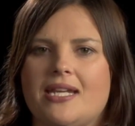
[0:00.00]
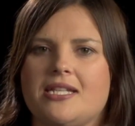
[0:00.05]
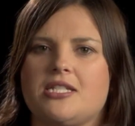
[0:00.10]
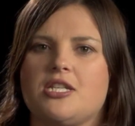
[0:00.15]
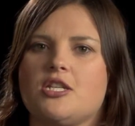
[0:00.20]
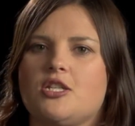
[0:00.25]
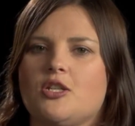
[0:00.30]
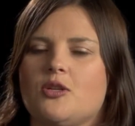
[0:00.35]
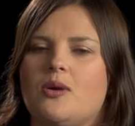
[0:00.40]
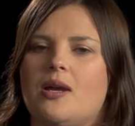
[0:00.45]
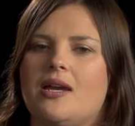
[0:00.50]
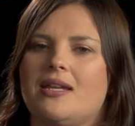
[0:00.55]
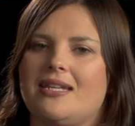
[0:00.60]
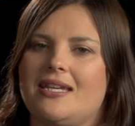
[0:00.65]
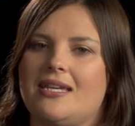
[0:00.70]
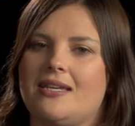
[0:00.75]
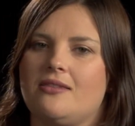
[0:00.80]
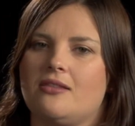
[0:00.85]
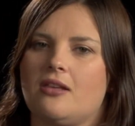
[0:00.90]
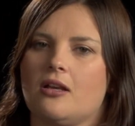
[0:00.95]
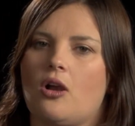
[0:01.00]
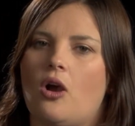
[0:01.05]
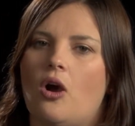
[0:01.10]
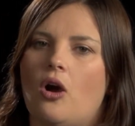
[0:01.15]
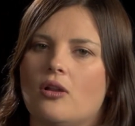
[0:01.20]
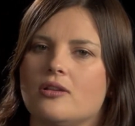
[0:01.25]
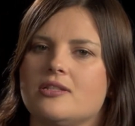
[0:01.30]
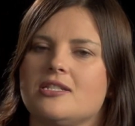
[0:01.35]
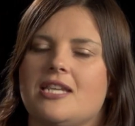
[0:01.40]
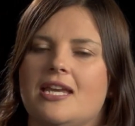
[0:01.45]
need to do it in the
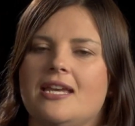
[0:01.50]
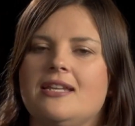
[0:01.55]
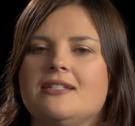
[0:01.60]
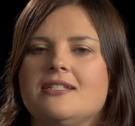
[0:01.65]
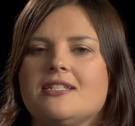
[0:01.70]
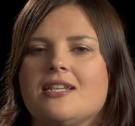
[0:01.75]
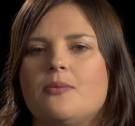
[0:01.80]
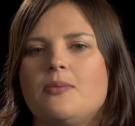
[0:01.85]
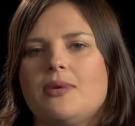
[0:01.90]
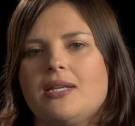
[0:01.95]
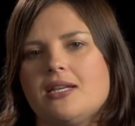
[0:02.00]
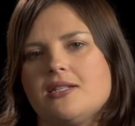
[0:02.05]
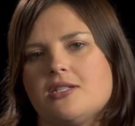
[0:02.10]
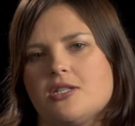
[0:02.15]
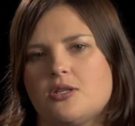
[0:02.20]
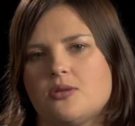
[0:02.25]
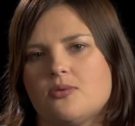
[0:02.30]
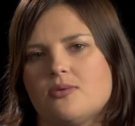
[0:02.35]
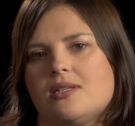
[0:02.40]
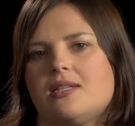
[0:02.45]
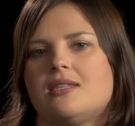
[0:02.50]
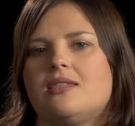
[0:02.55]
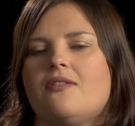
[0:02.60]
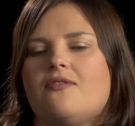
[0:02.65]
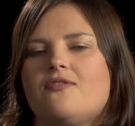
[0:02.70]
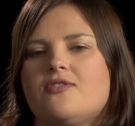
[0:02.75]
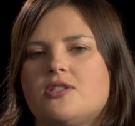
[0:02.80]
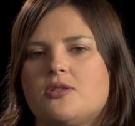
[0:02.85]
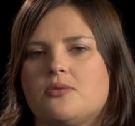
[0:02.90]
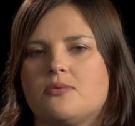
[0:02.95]
content and we need to do it in the
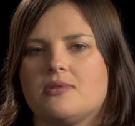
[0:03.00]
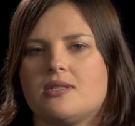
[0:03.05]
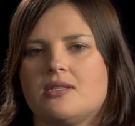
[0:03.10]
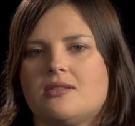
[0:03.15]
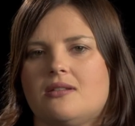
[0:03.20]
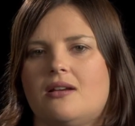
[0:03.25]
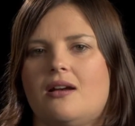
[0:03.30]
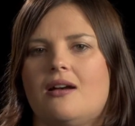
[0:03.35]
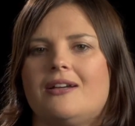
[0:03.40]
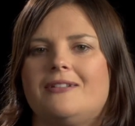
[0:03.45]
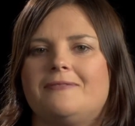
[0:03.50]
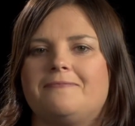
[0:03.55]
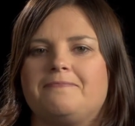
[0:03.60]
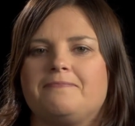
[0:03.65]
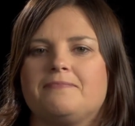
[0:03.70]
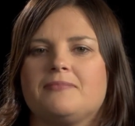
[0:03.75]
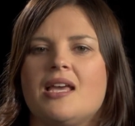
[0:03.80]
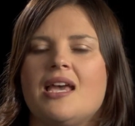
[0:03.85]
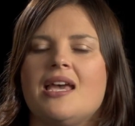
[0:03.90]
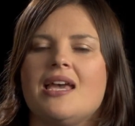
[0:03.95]
visual design.